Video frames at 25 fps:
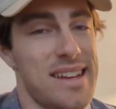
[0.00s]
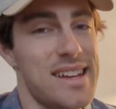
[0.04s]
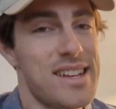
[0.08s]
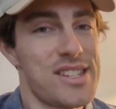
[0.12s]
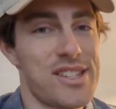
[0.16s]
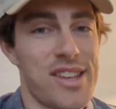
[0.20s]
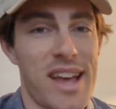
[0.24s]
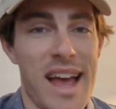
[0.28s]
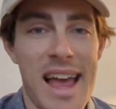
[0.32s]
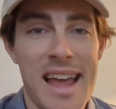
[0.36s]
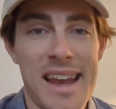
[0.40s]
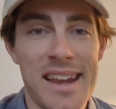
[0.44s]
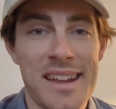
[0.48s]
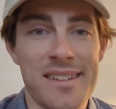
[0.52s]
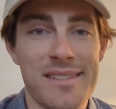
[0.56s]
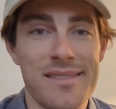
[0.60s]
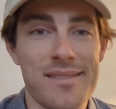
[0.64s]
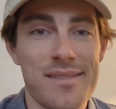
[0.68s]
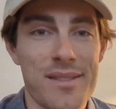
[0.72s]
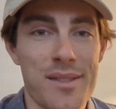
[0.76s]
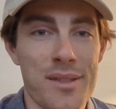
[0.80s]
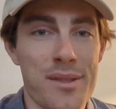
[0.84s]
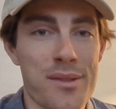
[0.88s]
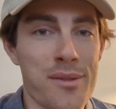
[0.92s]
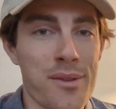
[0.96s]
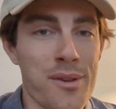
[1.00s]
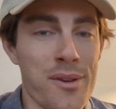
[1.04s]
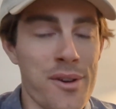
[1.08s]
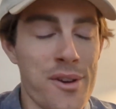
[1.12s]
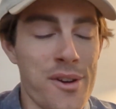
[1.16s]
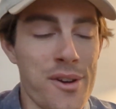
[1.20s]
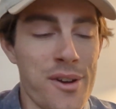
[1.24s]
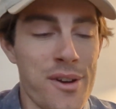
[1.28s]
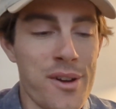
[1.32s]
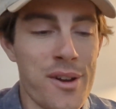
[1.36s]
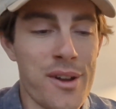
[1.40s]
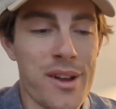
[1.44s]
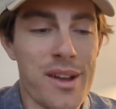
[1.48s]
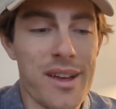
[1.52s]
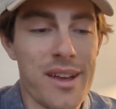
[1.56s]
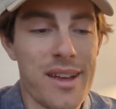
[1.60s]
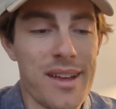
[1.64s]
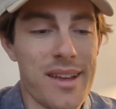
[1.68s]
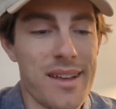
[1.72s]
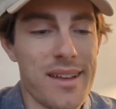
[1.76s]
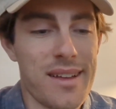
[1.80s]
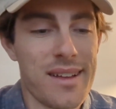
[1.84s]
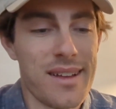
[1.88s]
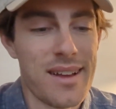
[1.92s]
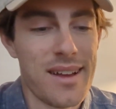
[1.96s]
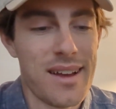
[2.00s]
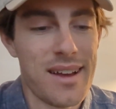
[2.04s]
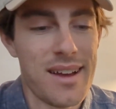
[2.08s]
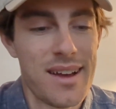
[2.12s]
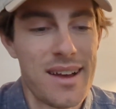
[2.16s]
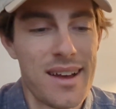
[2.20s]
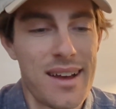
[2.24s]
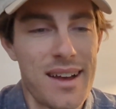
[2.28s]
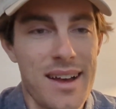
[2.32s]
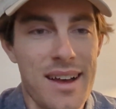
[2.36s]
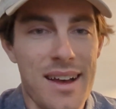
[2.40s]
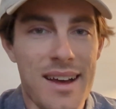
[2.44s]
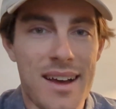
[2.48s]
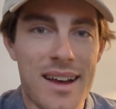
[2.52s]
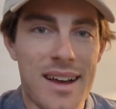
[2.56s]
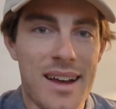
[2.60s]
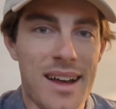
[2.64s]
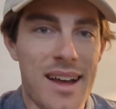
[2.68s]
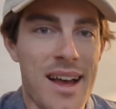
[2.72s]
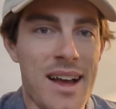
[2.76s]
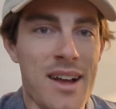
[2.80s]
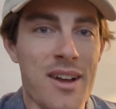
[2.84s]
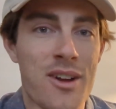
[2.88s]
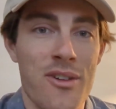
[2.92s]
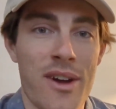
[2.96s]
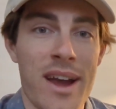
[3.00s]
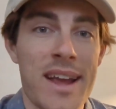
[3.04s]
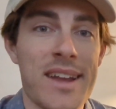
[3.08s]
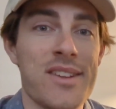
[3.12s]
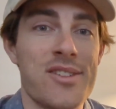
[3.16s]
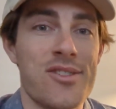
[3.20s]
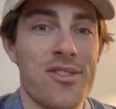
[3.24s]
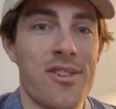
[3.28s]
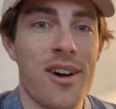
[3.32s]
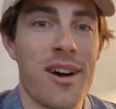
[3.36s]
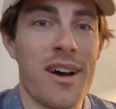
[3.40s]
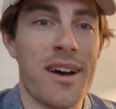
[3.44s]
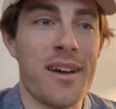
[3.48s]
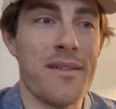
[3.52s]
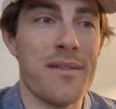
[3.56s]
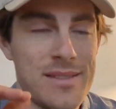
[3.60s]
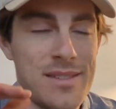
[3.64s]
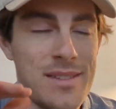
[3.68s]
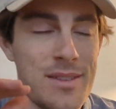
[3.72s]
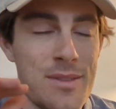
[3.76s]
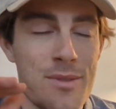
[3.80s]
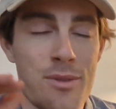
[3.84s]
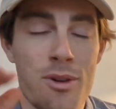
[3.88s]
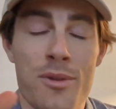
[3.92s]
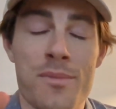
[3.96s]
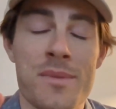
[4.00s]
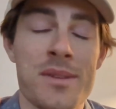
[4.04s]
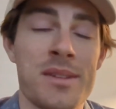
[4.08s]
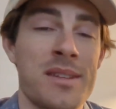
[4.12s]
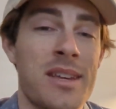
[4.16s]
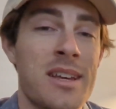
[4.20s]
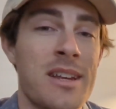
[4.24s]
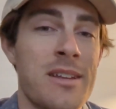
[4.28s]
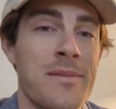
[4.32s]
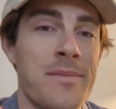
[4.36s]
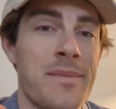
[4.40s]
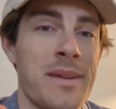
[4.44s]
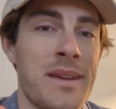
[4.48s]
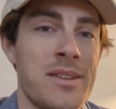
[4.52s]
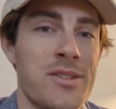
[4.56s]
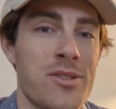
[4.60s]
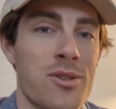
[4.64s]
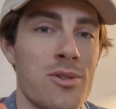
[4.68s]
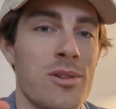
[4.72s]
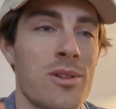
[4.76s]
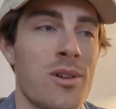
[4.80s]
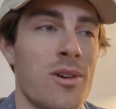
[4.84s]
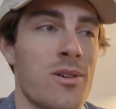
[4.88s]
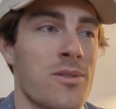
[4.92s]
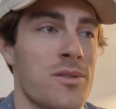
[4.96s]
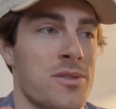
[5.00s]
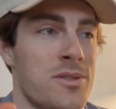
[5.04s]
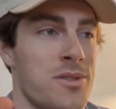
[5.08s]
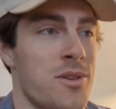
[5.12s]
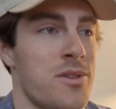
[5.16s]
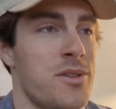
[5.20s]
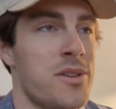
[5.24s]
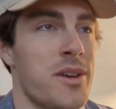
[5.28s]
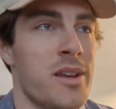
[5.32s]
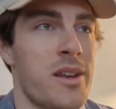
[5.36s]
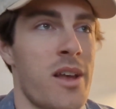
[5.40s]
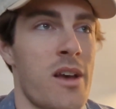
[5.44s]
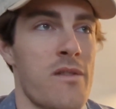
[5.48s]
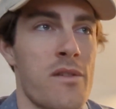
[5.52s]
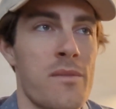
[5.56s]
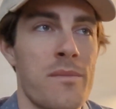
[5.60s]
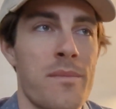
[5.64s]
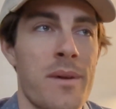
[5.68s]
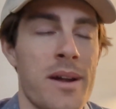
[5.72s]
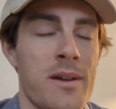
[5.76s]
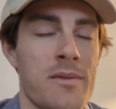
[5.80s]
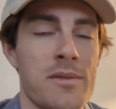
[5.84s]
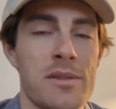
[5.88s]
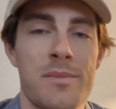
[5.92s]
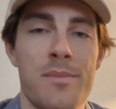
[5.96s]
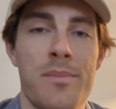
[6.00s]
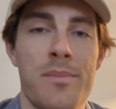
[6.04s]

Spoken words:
So Hayden threw a great drive. Thought it was going to be too long or too turned over, but it was